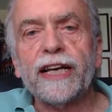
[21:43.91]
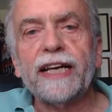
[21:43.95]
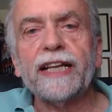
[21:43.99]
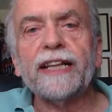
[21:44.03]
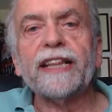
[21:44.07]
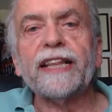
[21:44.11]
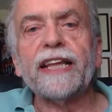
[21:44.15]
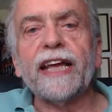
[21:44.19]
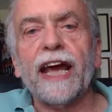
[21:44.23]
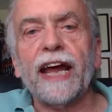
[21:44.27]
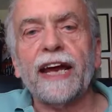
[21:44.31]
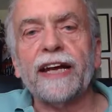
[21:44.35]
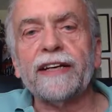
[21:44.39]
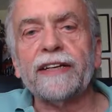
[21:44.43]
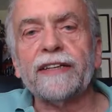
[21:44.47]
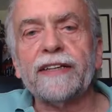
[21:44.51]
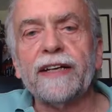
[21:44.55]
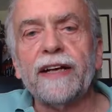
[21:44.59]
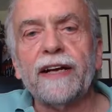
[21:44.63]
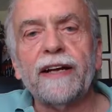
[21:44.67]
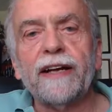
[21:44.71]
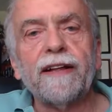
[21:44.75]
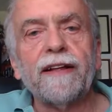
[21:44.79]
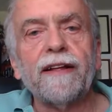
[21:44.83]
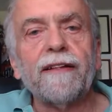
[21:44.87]
In the end,
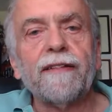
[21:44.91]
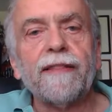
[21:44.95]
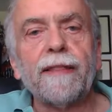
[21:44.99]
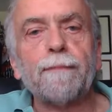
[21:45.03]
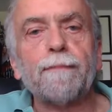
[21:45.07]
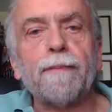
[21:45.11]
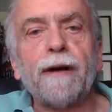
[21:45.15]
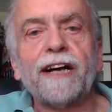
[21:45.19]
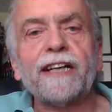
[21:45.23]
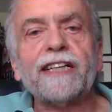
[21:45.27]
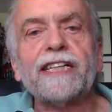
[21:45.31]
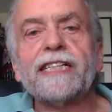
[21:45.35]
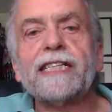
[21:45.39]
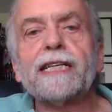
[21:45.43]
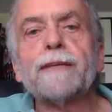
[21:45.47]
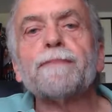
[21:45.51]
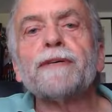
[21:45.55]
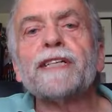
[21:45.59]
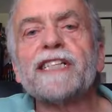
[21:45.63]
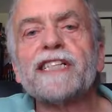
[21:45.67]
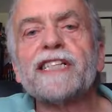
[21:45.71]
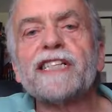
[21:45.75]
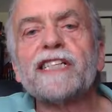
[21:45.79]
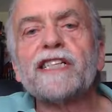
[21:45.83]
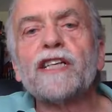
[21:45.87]
the
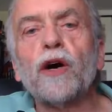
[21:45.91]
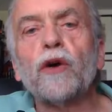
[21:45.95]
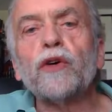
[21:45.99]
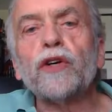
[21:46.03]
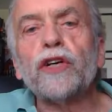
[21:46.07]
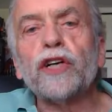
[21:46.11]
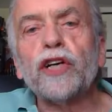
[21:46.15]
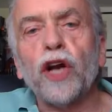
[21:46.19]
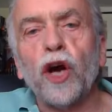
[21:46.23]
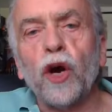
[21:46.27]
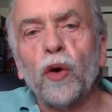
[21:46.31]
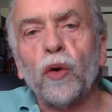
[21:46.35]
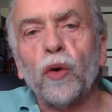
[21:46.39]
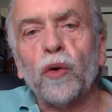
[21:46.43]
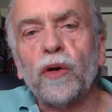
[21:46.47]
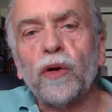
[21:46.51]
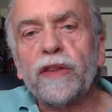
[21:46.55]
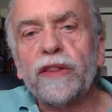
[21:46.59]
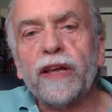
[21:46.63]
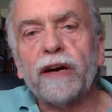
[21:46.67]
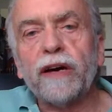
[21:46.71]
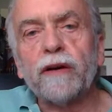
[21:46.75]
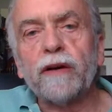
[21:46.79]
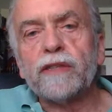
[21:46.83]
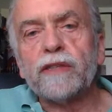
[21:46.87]
participants don't know.
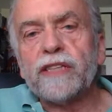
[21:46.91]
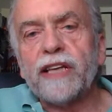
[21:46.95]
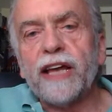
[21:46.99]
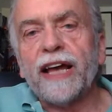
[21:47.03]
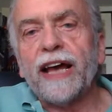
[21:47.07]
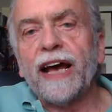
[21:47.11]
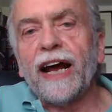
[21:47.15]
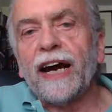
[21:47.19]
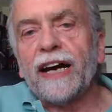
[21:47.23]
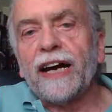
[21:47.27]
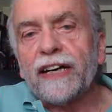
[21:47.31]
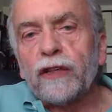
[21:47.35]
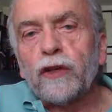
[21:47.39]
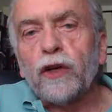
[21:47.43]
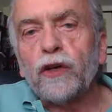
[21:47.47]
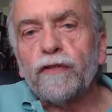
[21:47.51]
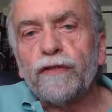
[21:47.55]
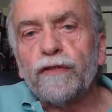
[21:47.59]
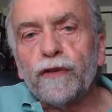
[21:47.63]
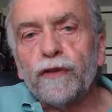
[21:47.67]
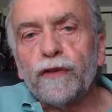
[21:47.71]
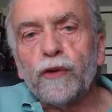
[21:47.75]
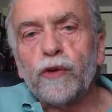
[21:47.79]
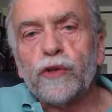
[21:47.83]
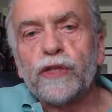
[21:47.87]
They are
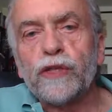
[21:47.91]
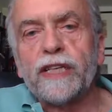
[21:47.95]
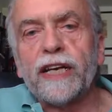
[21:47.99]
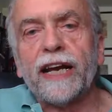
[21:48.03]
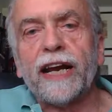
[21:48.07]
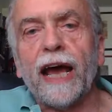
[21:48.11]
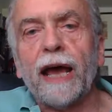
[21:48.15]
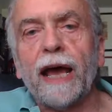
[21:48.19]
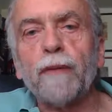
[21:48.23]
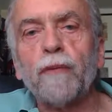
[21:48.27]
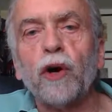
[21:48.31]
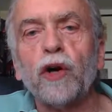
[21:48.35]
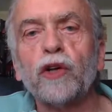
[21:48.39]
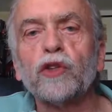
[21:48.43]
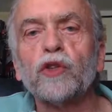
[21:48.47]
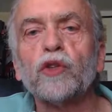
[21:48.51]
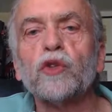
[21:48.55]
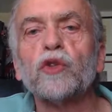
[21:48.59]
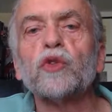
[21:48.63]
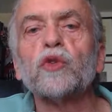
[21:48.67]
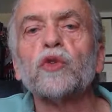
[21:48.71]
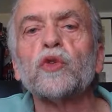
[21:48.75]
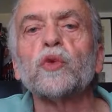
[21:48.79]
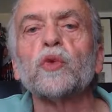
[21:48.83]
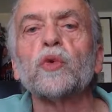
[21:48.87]
confused. And I want
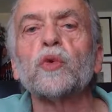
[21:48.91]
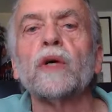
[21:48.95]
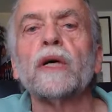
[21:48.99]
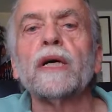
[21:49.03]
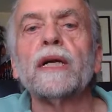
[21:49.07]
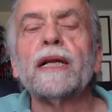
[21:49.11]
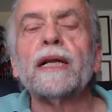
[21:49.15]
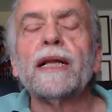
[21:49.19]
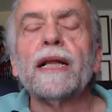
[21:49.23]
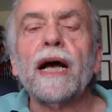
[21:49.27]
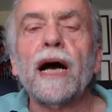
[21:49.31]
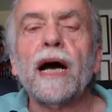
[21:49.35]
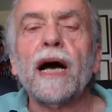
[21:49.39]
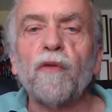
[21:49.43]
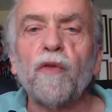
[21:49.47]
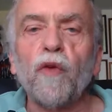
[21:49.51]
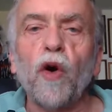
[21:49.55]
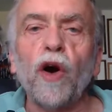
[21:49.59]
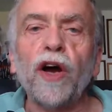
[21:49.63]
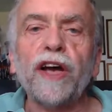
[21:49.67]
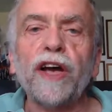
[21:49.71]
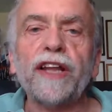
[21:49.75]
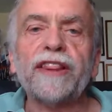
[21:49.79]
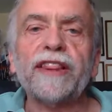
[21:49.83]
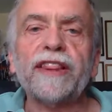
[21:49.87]
to
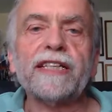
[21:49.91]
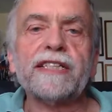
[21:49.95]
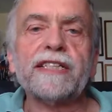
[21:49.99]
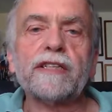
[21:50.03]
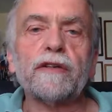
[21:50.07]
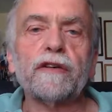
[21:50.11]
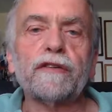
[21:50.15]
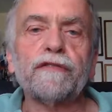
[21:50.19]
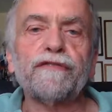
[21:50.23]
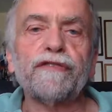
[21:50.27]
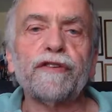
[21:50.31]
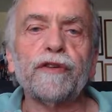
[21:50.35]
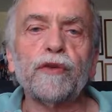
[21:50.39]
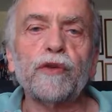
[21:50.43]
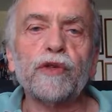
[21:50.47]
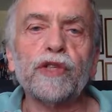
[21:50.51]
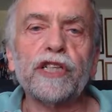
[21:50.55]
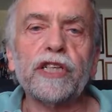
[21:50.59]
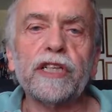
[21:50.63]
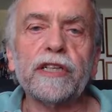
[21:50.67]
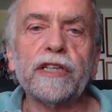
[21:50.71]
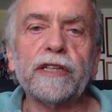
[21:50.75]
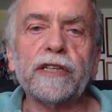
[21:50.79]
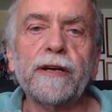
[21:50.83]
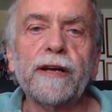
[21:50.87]
avoid this
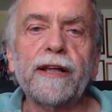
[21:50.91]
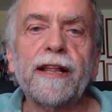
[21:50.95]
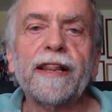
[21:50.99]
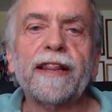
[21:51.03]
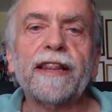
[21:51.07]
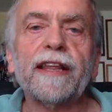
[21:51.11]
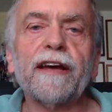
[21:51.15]
confusion.